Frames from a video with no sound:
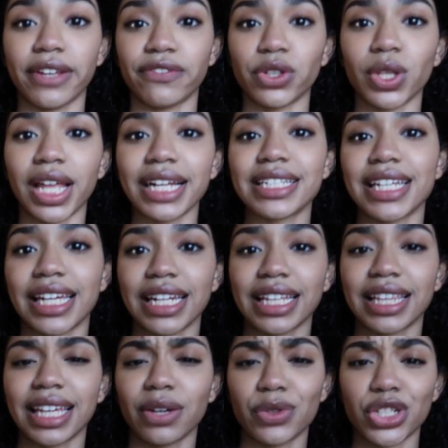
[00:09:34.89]
If you liked
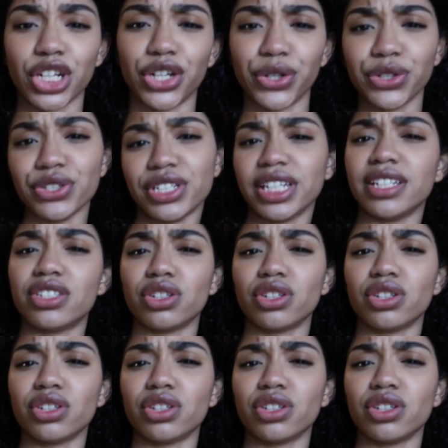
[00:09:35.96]
anything, which I know you did,